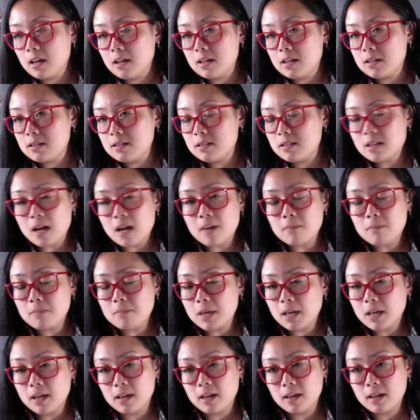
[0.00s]
Some
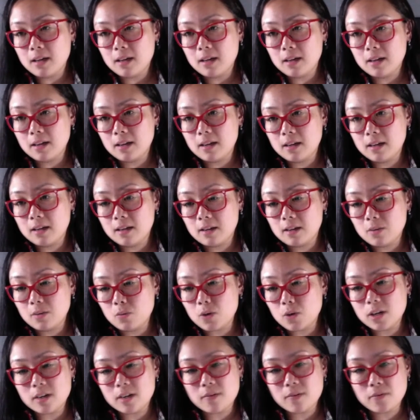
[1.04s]

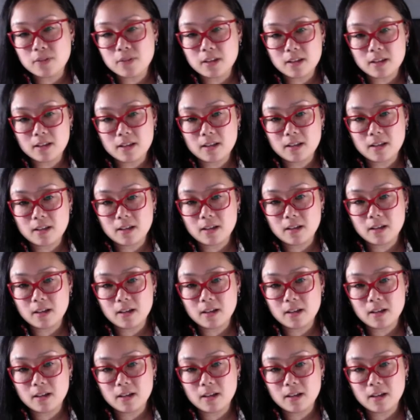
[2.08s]
one of the